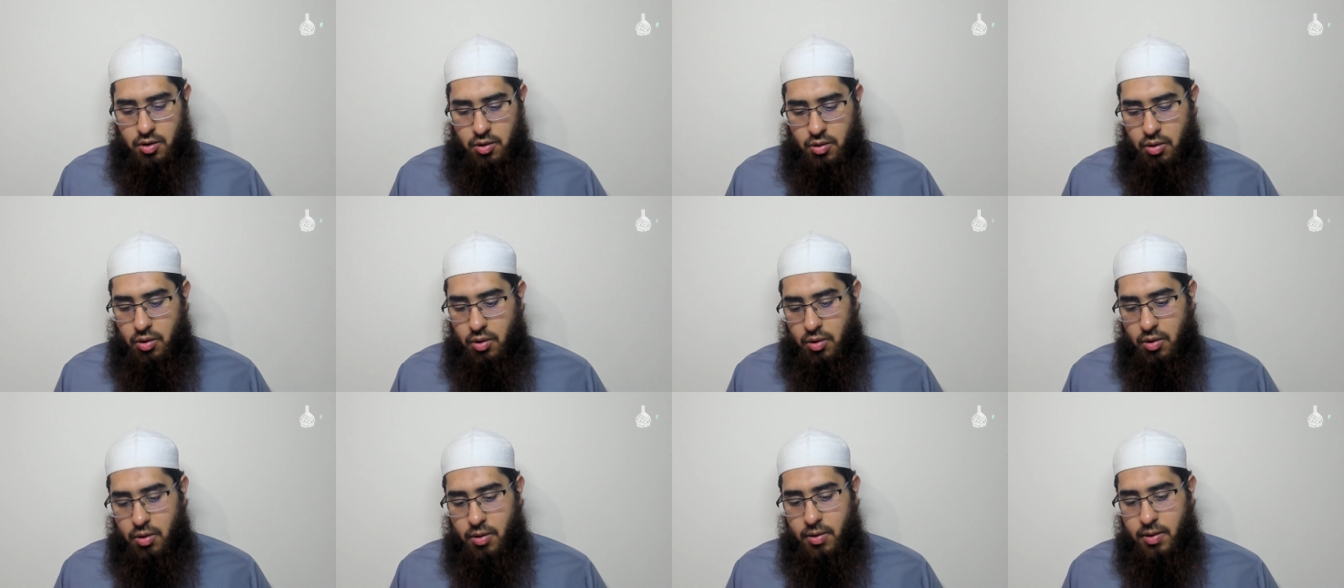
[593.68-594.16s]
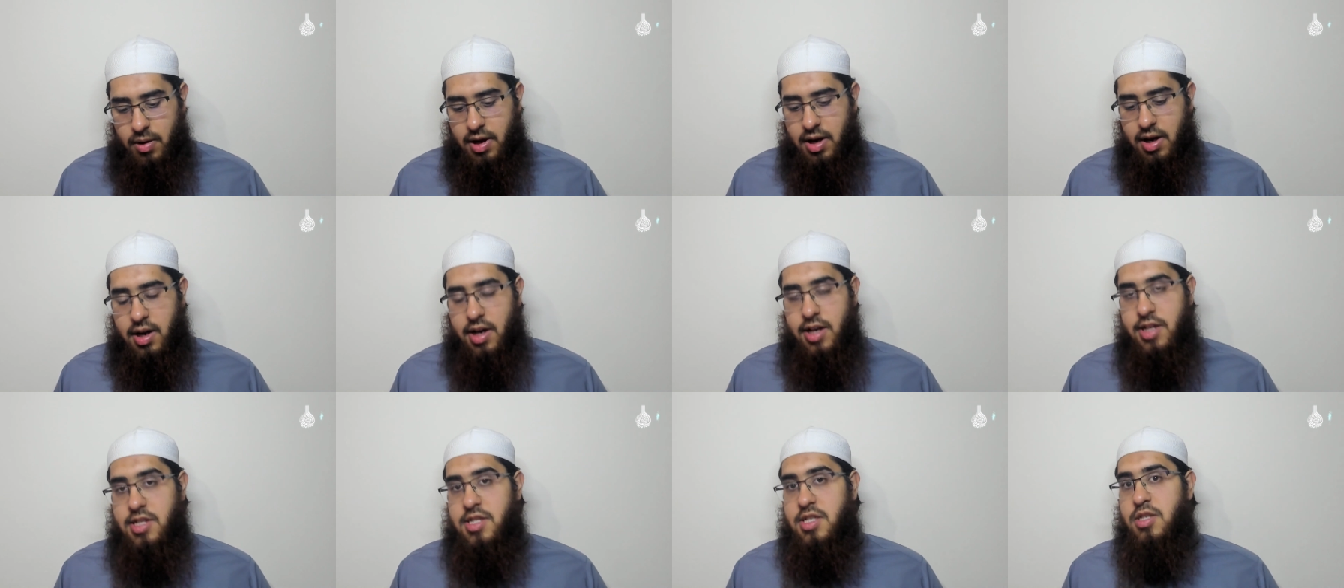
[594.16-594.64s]
or
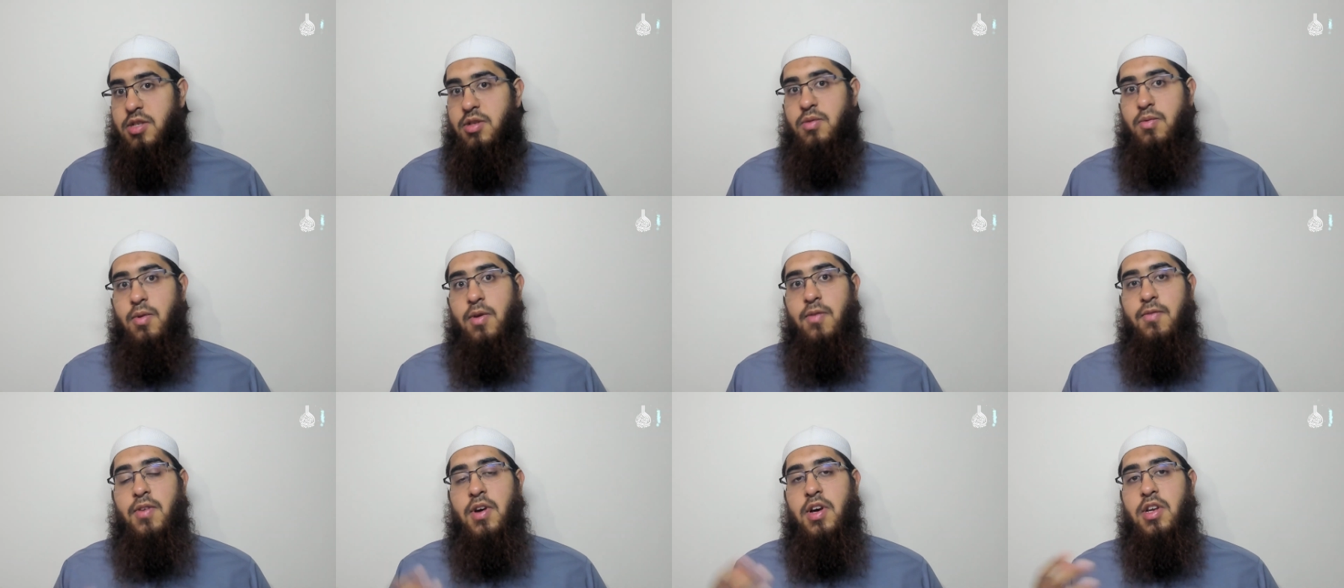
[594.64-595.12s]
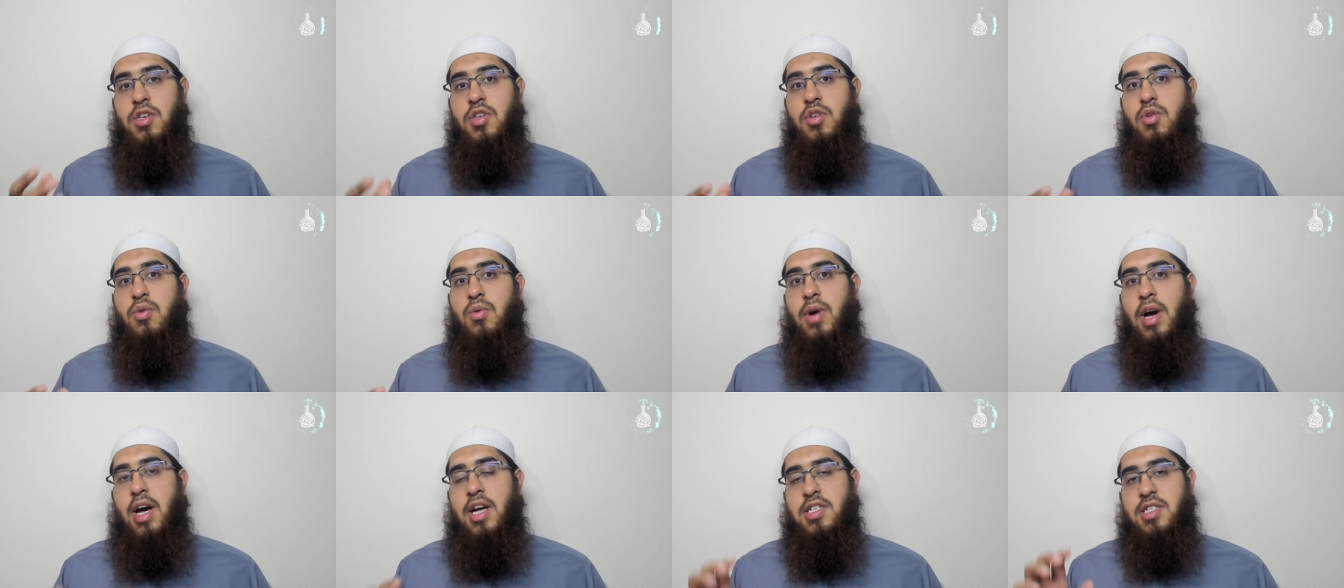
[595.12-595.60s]
it's referred
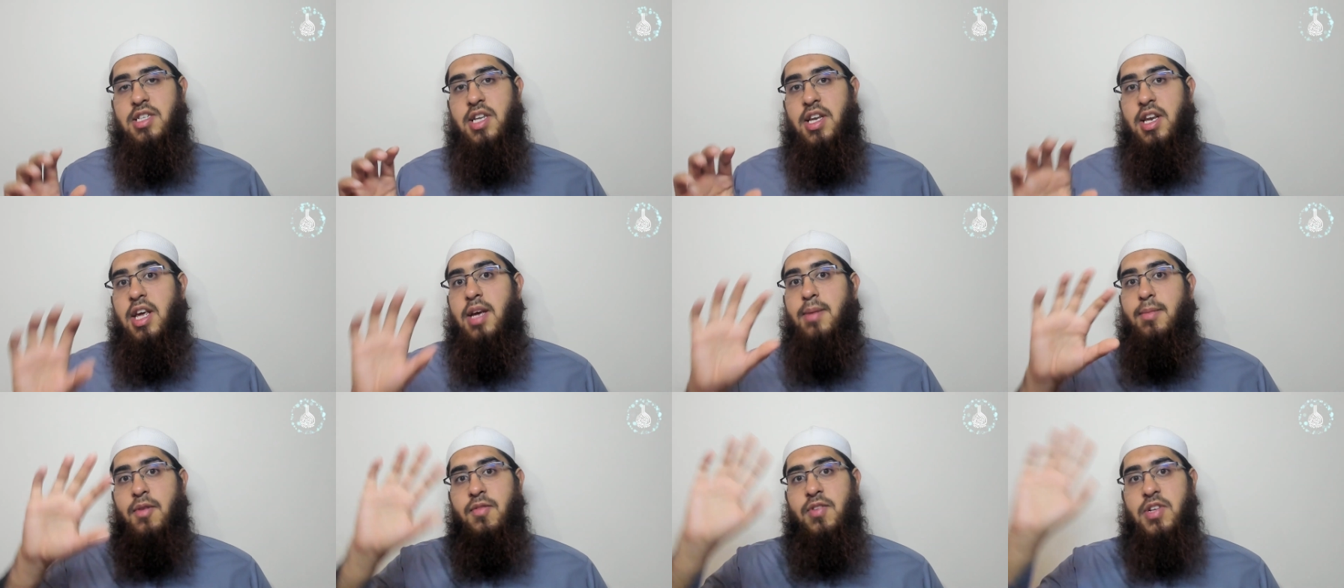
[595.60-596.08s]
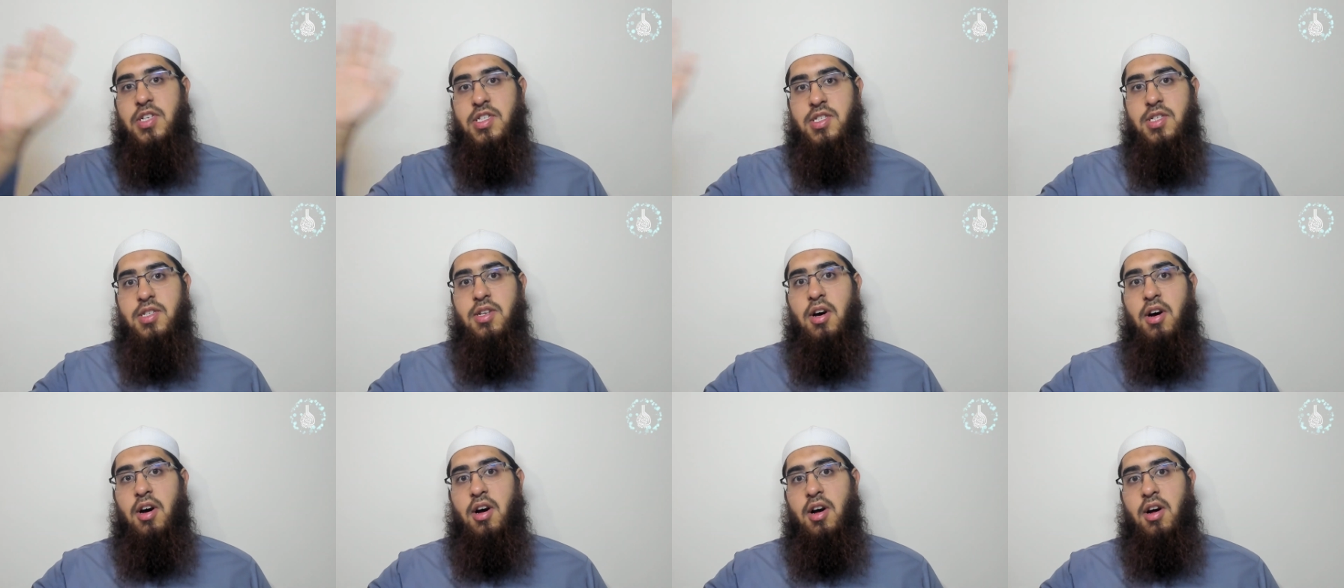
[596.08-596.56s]
to as the name of a
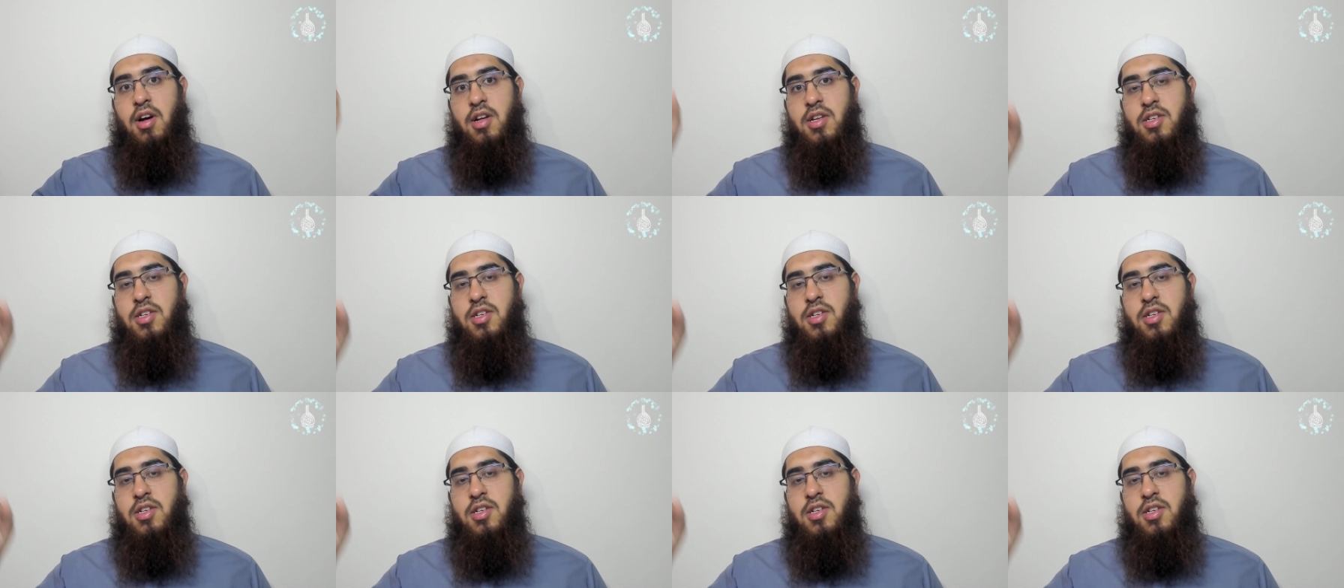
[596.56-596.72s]
star.